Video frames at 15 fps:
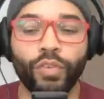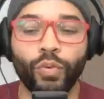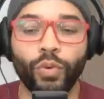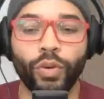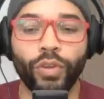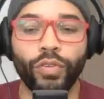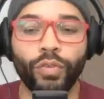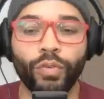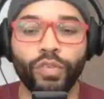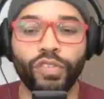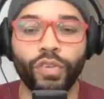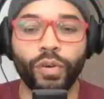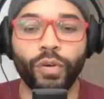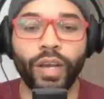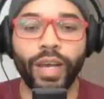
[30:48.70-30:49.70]
going through.
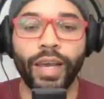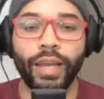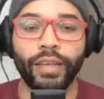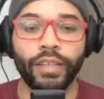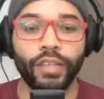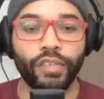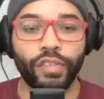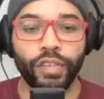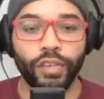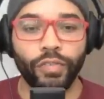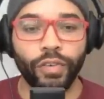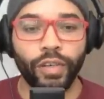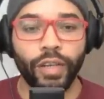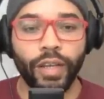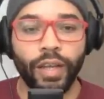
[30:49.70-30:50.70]
So I had these
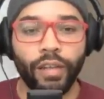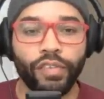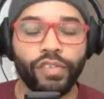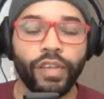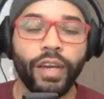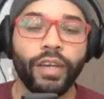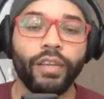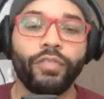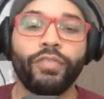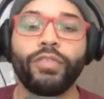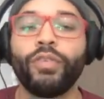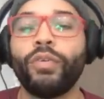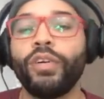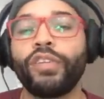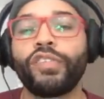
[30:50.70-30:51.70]
different outside
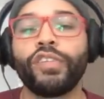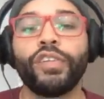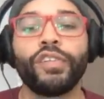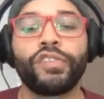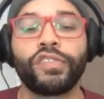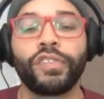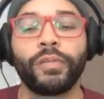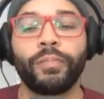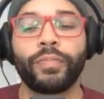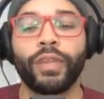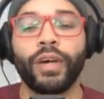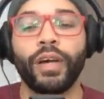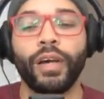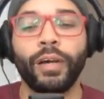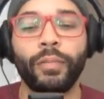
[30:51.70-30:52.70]
influences
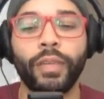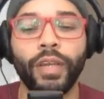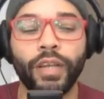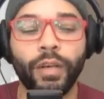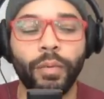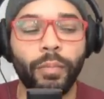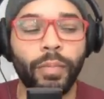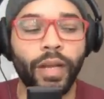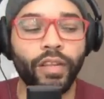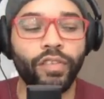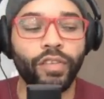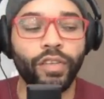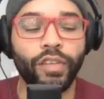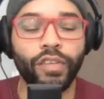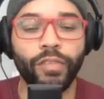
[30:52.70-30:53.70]
uh, and coming back
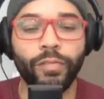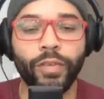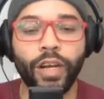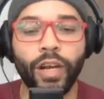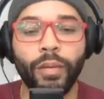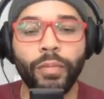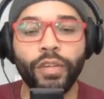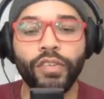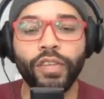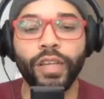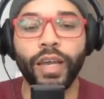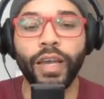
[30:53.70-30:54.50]
to these environments, and I